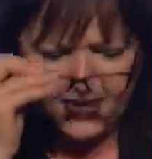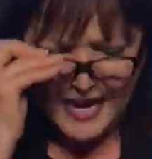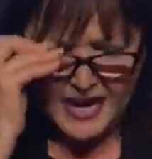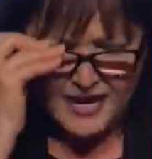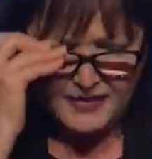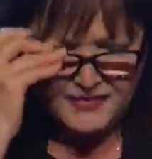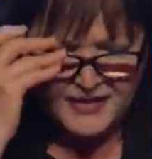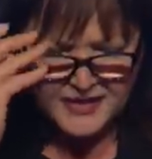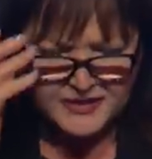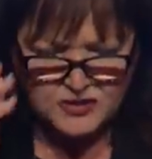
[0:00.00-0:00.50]
And
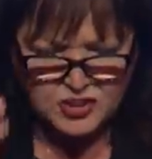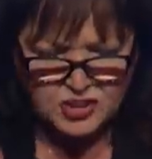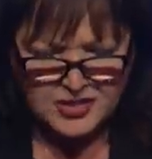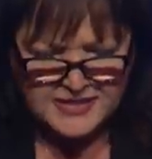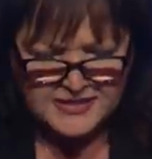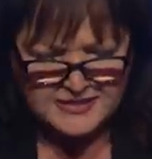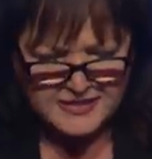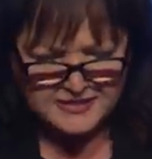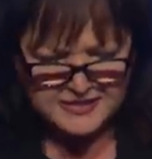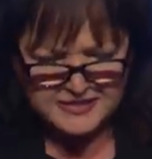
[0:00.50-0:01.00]
then
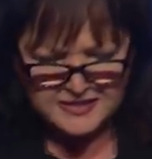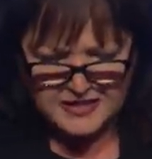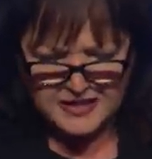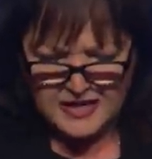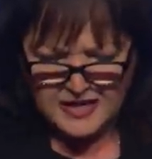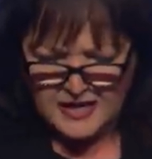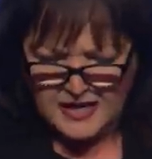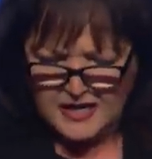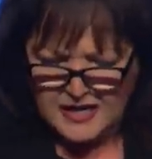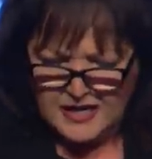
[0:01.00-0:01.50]
Jesus,
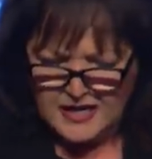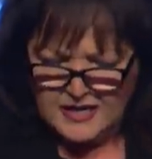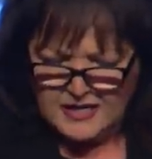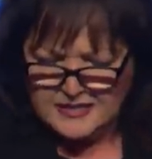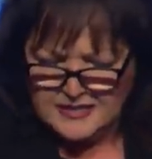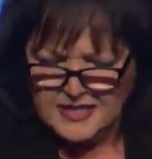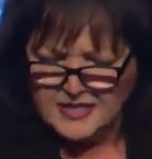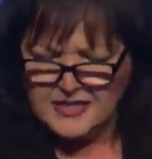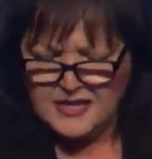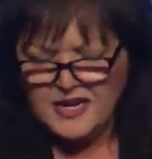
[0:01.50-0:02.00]

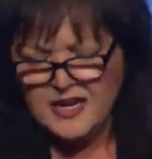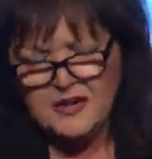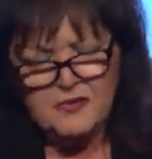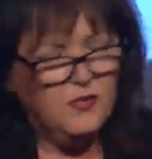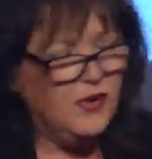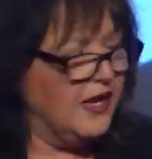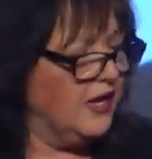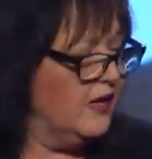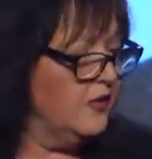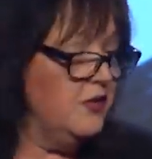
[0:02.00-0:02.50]

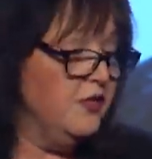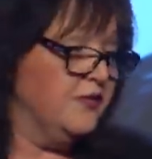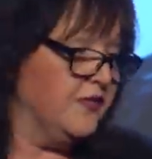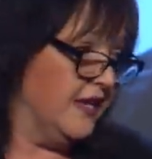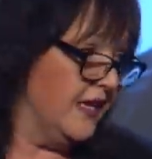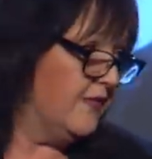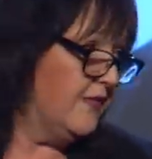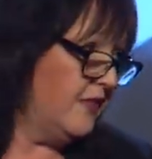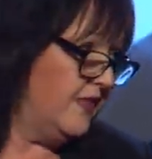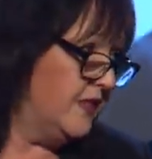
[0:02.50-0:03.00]
you think
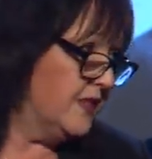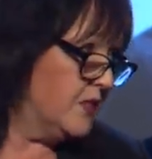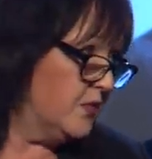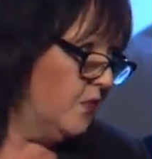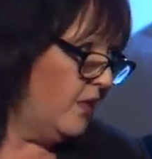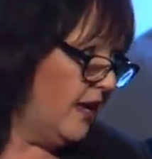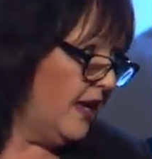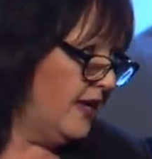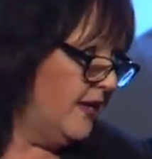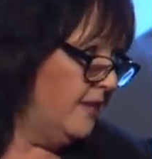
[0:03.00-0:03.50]
of it this
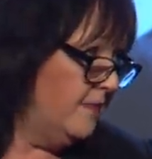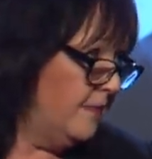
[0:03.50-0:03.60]
way.